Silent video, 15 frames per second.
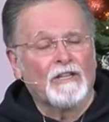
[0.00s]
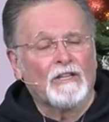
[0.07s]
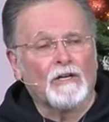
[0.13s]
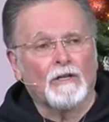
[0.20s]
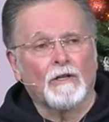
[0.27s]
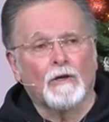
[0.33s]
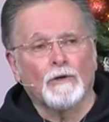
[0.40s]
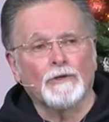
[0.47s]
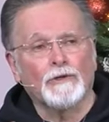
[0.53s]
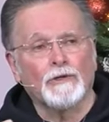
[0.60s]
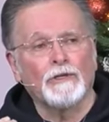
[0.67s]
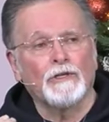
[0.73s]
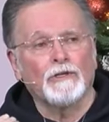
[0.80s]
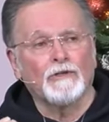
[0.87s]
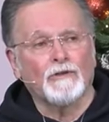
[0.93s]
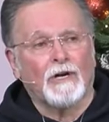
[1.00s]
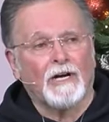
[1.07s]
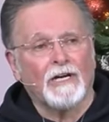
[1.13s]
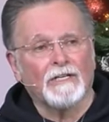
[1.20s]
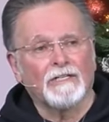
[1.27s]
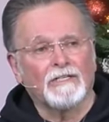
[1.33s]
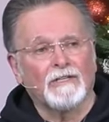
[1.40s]
The closer you
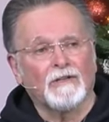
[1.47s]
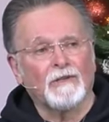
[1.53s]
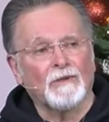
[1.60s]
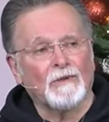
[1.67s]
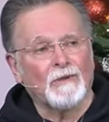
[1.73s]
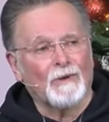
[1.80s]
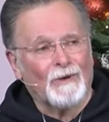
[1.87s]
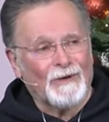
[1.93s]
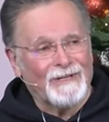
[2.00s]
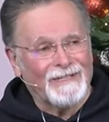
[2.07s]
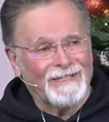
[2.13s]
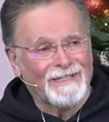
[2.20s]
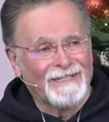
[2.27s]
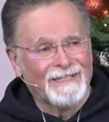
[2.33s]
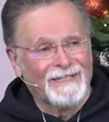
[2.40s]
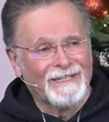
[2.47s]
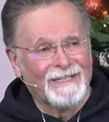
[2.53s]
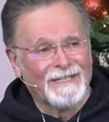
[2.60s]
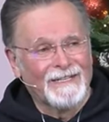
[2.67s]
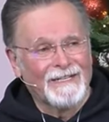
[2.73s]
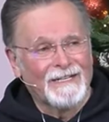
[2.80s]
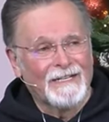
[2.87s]
draw to the Lord,
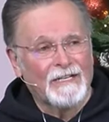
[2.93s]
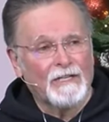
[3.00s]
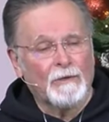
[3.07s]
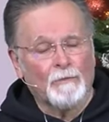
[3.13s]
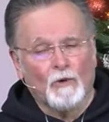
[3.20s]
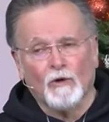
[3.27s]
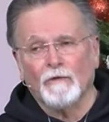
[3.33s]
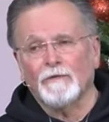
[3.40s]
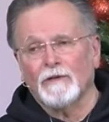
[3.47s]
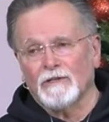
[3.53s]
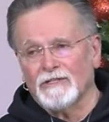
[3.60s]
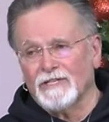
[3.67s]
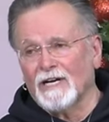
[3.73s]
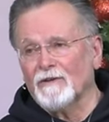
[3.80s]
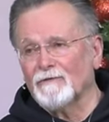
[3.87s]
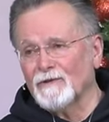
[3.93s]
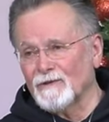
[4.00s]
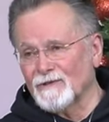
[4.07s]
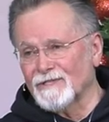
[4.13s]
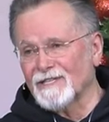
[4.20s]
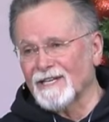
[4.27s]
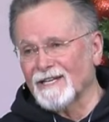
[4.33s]
the more of yourself you
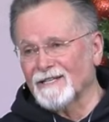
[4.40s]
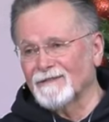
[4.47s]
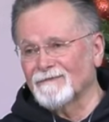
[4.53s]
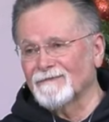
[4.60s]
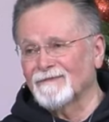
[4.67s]
see.